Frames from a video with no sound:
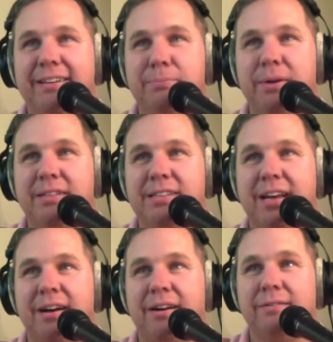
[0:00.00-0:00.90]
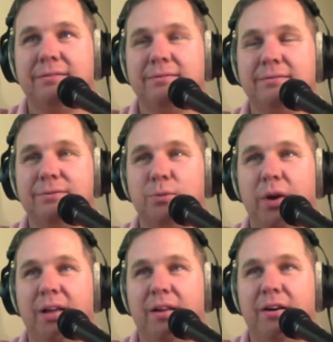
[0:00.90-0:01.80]
depends how
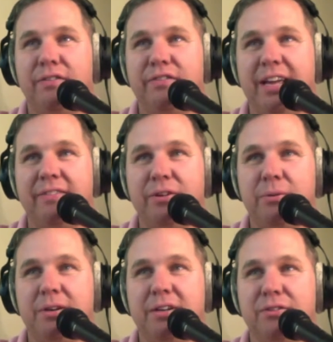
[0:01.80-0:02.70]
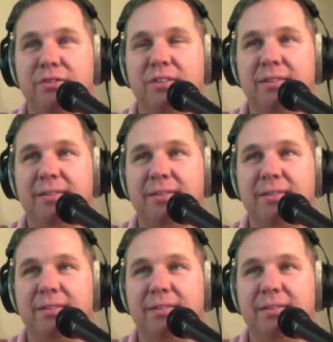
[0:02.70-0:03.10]
well off Davey was.